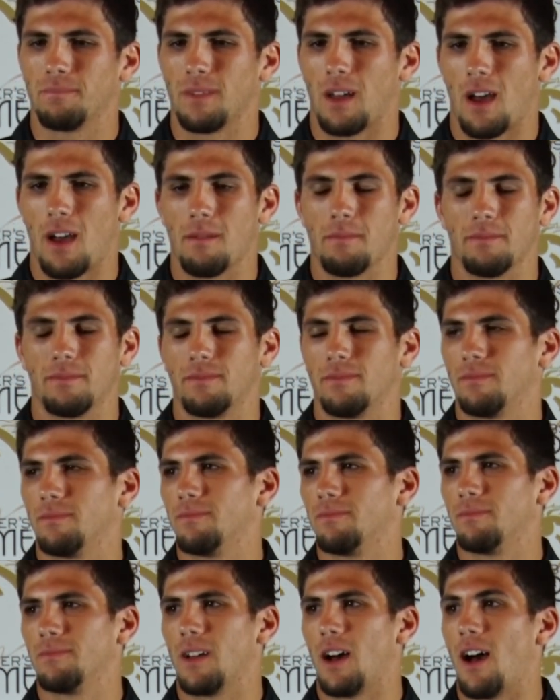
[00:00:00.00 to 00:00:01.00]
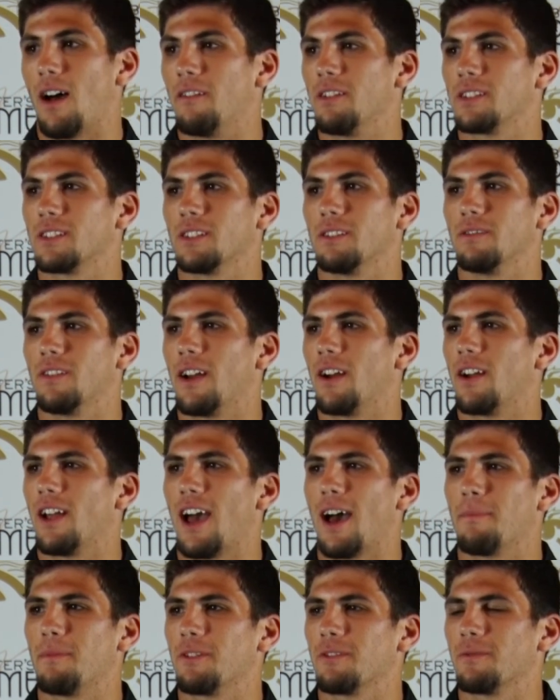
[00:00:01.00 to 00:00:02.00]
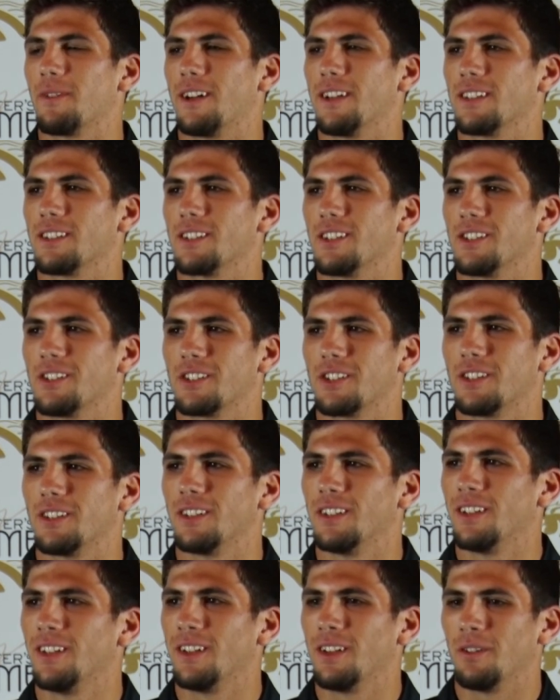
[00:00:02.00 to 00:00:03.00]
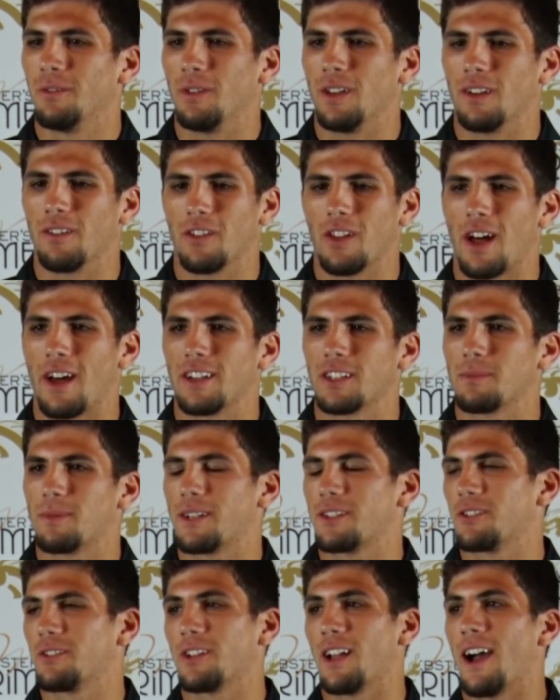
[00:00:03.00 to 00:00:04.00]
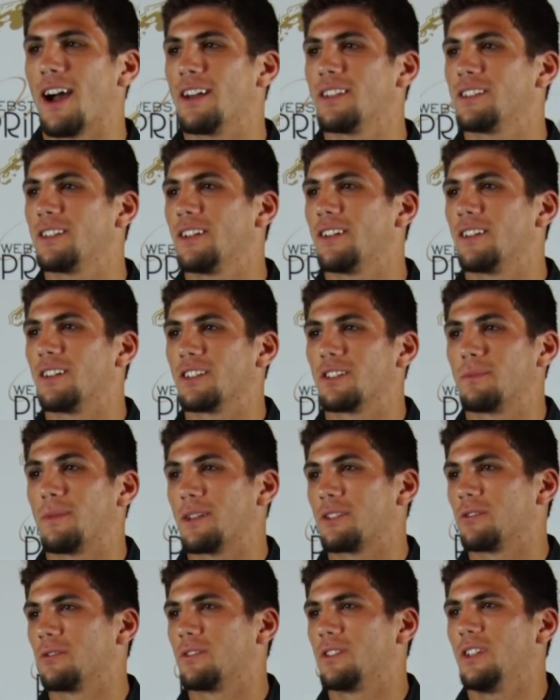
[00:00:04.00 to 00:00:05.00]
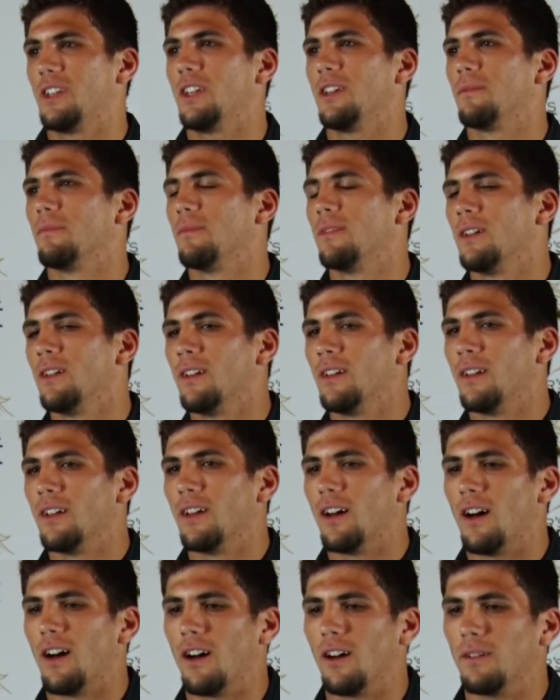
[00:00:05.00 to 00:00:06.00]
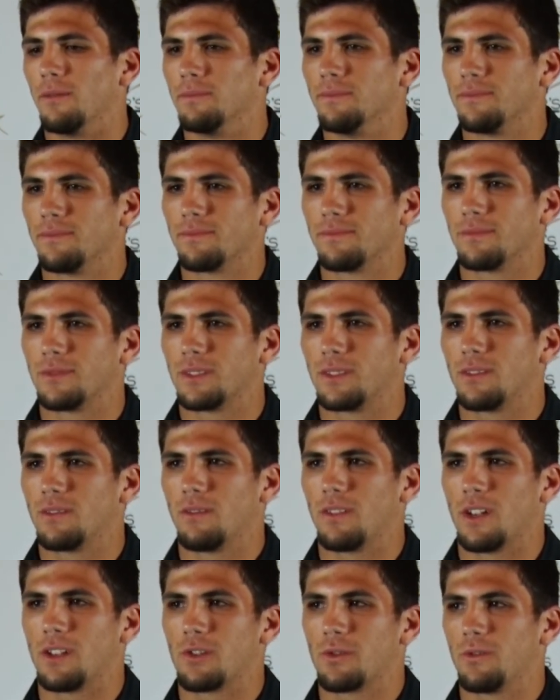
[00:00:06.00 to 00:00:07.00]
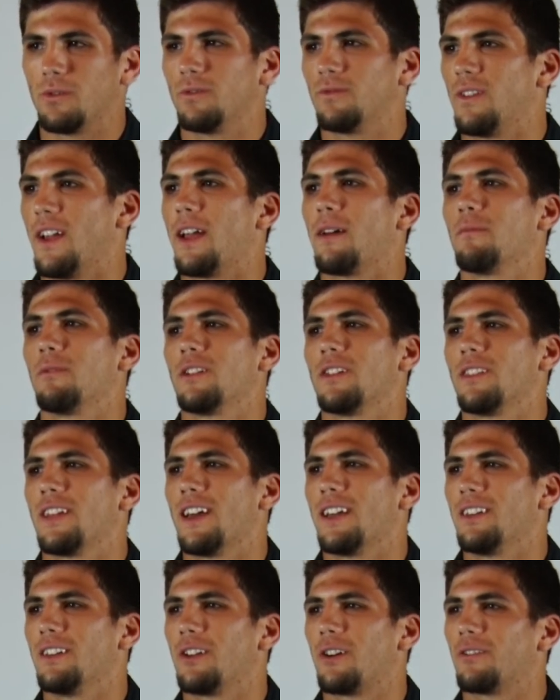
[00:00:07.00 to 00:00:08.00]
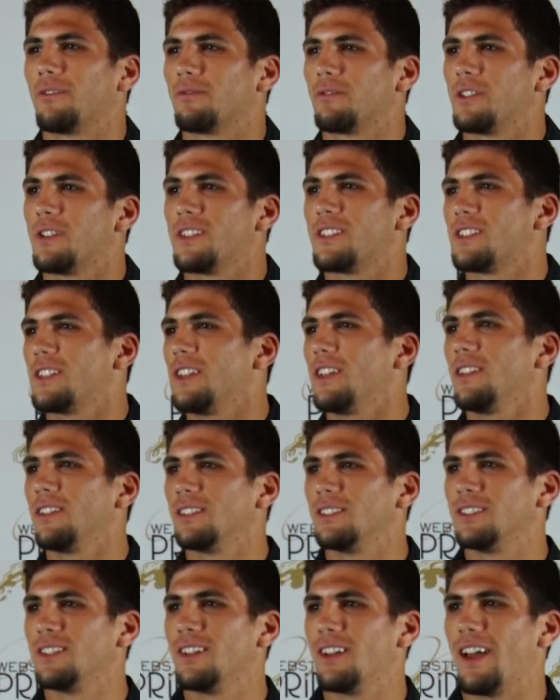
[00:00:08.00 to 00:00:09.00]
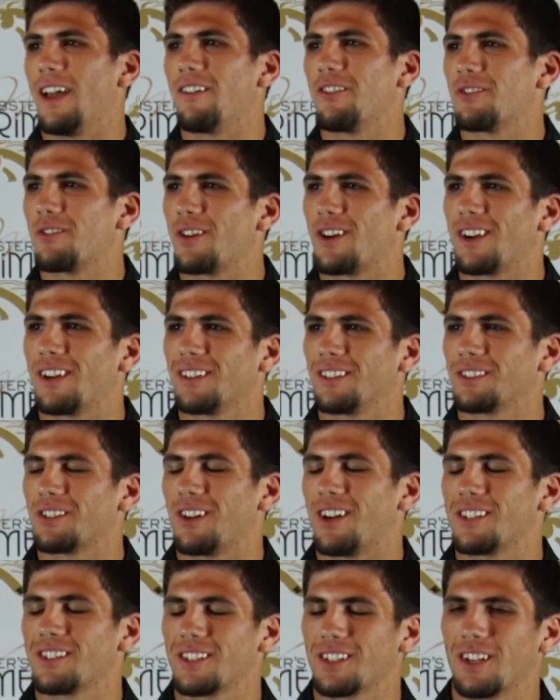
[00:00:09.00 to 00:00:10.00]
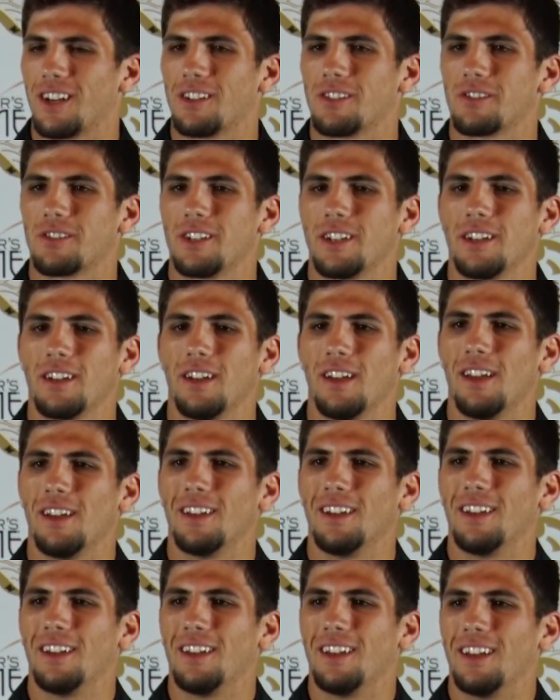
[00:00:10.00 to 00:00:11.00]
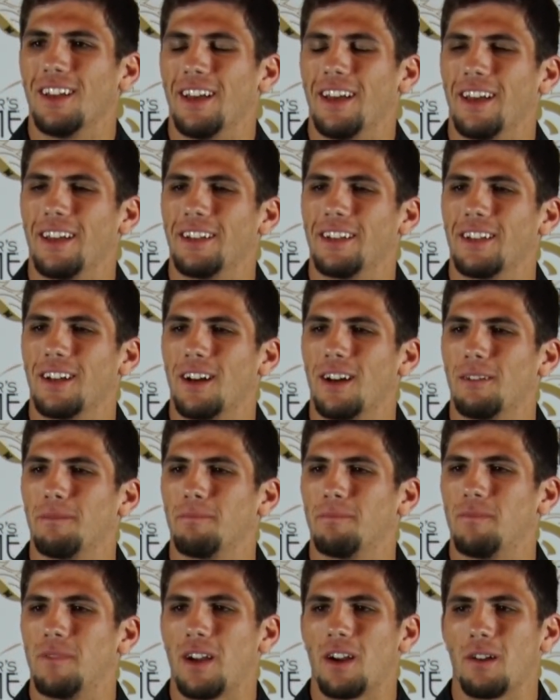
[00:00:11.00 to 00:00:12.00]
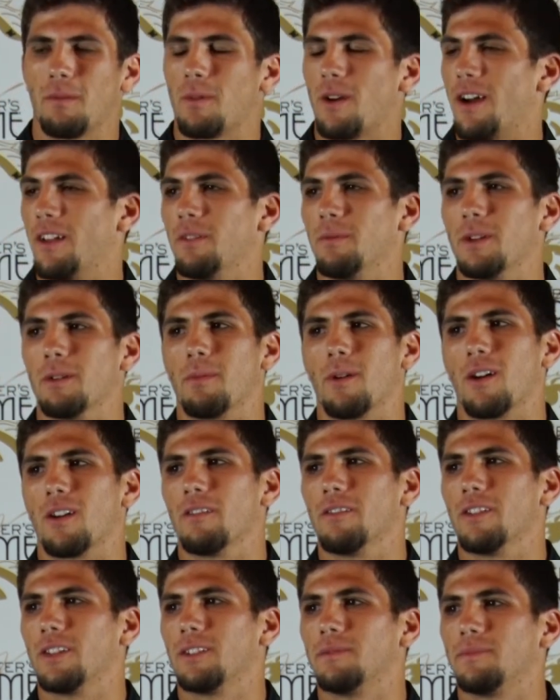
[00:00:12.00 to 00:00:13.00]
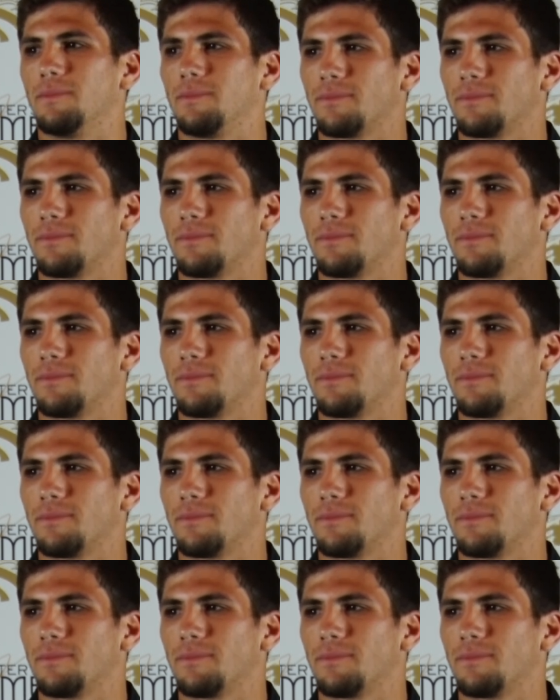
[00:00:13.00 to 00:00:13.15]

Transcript: I'm obviously very happy with my decision. We have a lot of special guys here and a special team, a true family that you don't really see everywhere across the country, and very proud to be a part of it.